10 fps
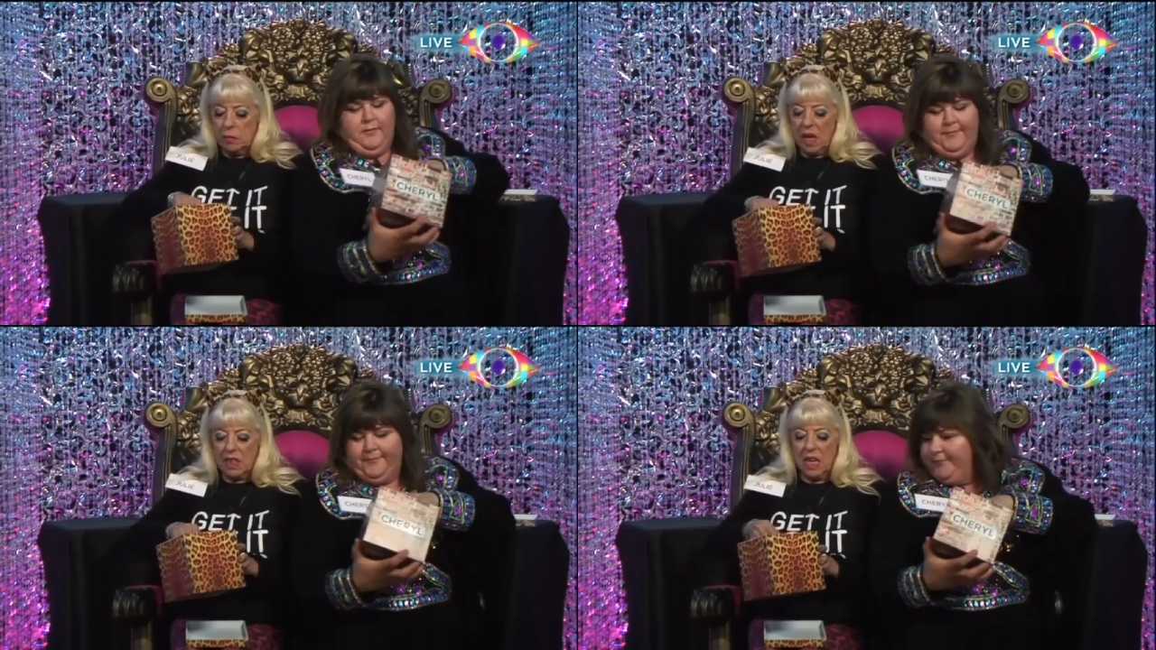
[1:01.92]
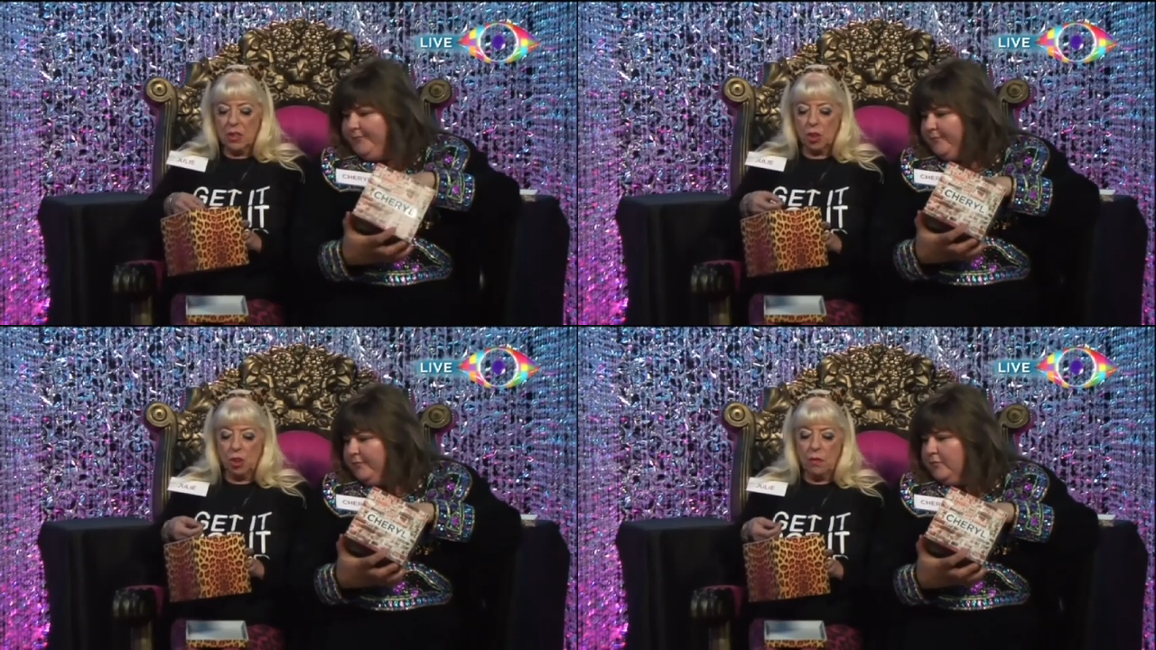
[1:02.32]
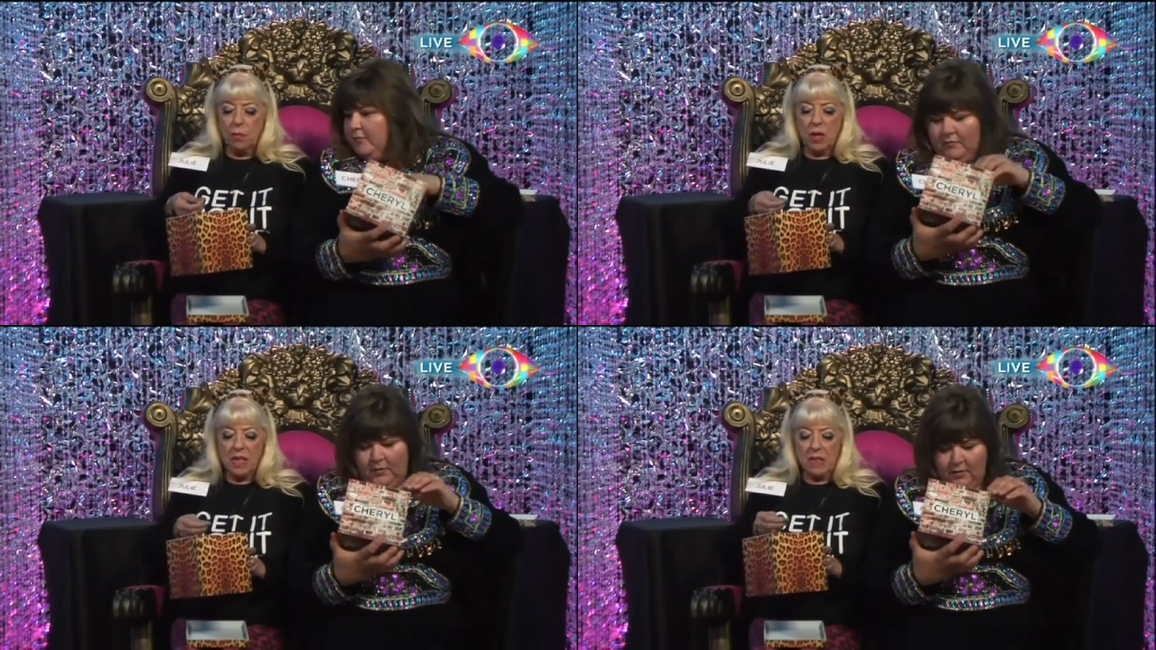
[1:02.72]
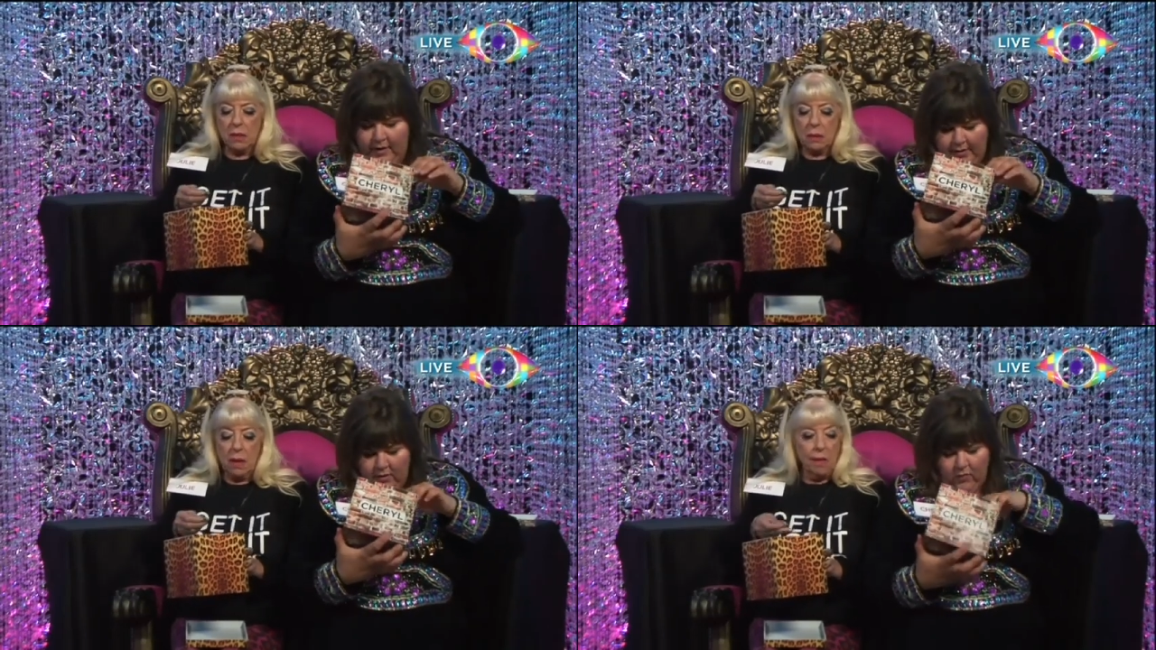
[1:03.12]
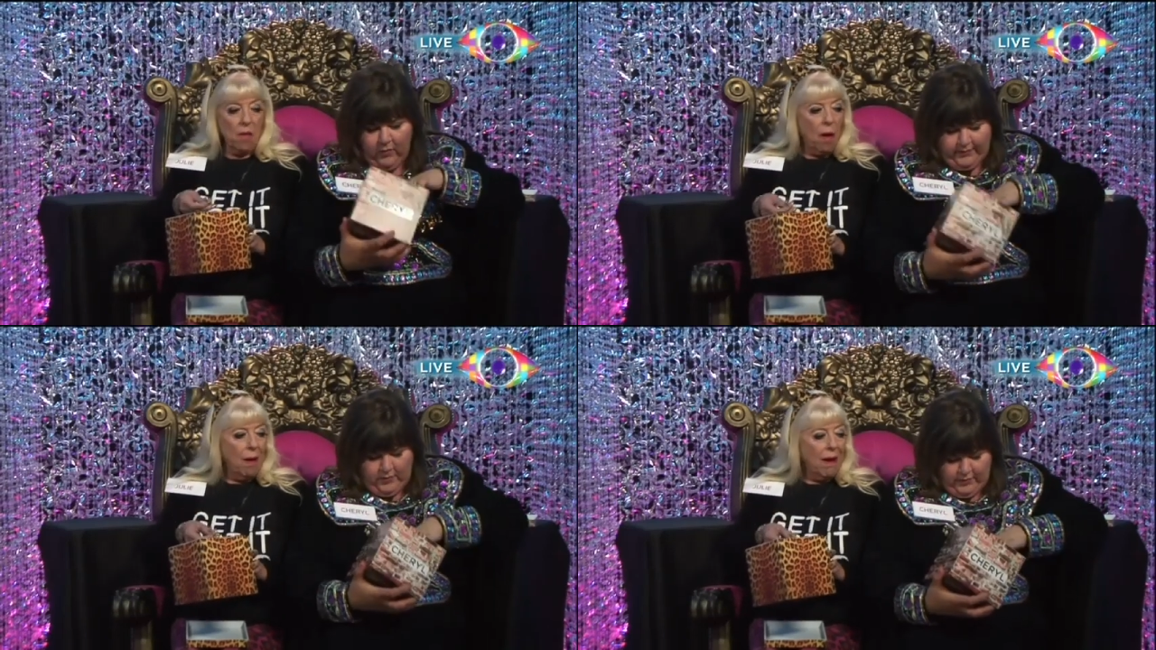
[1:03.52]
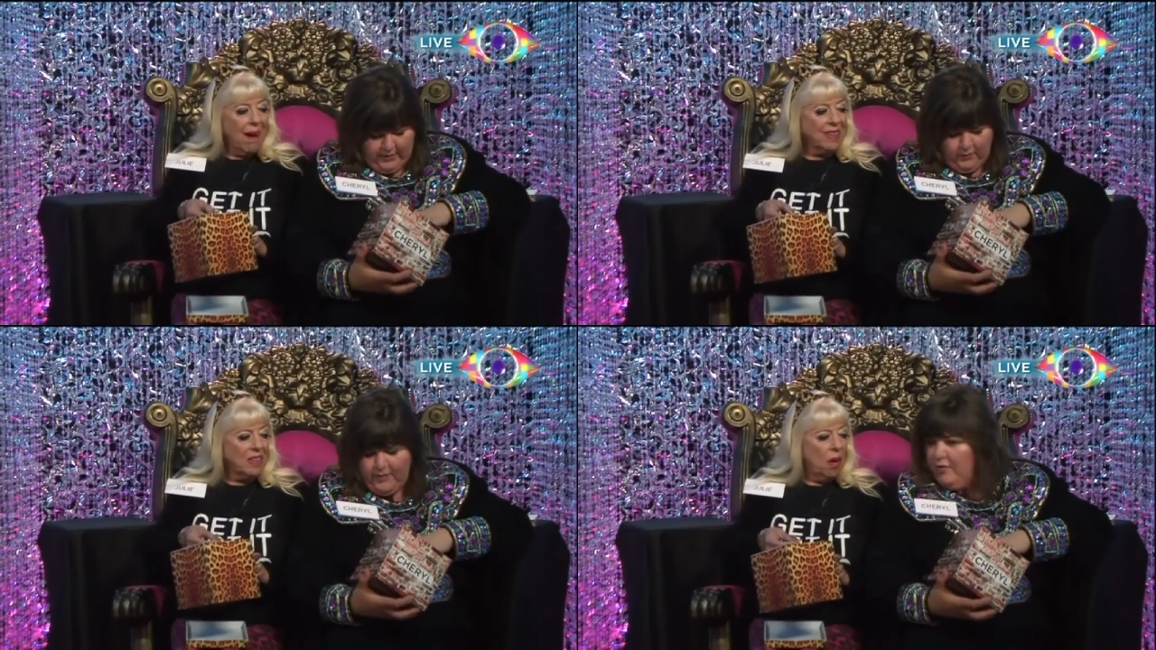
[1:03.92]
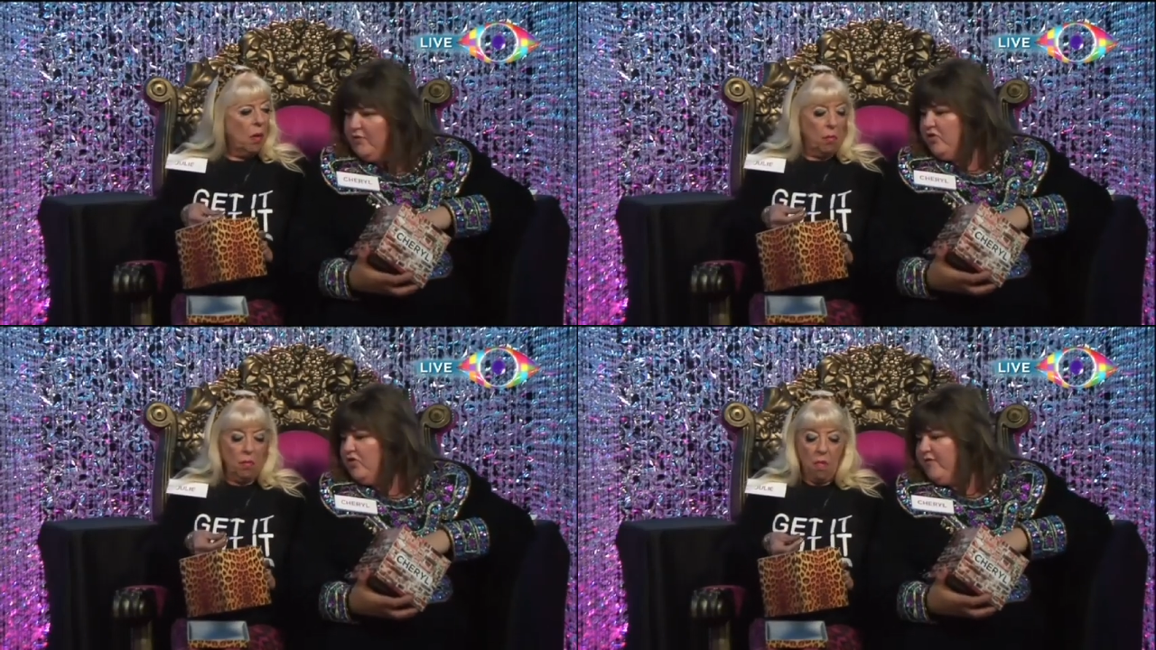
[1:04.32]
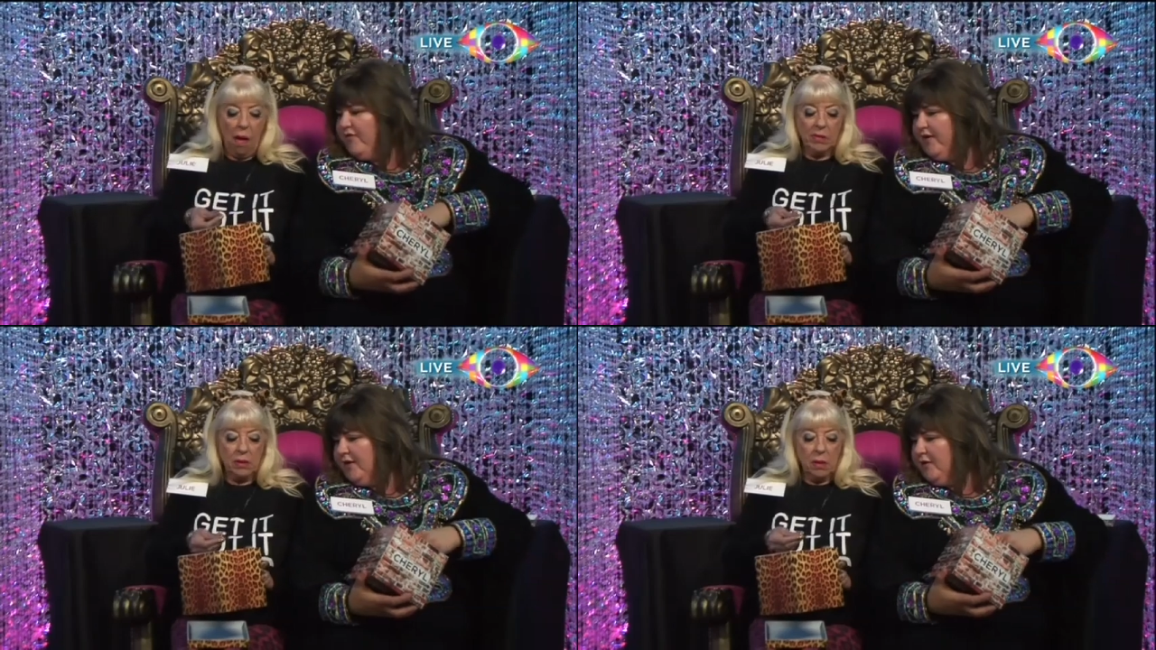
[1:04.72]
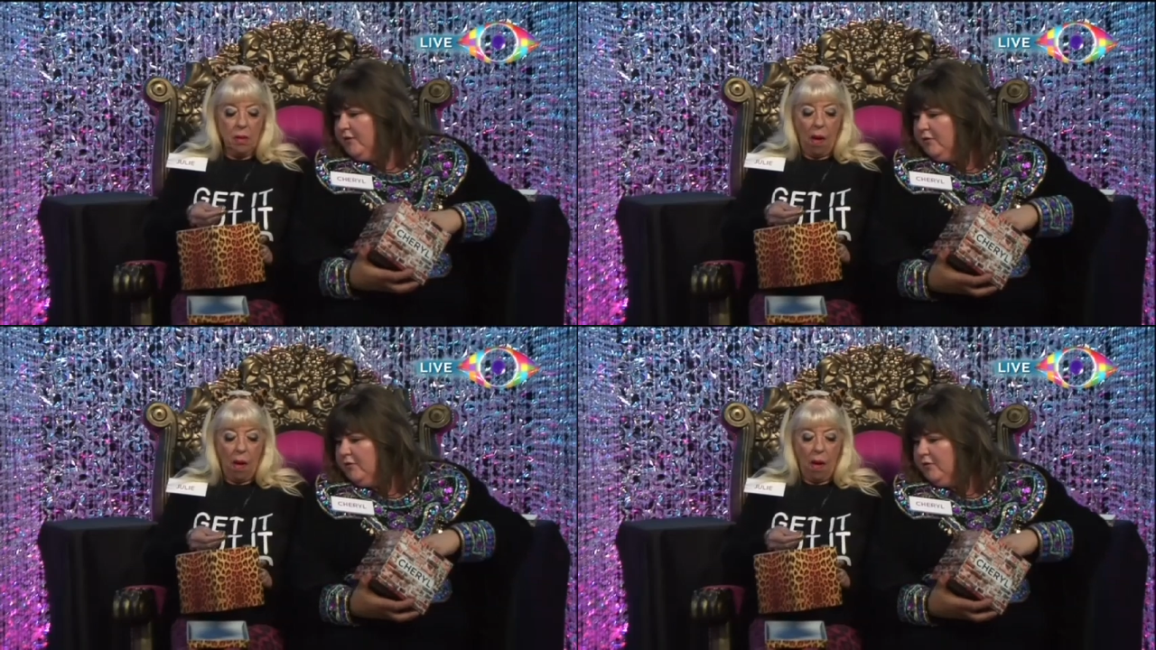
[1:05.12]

Speaker 1: I can't shove. Where can I? I ain't got one. Oh, yeah. where, on. where'd you shove it?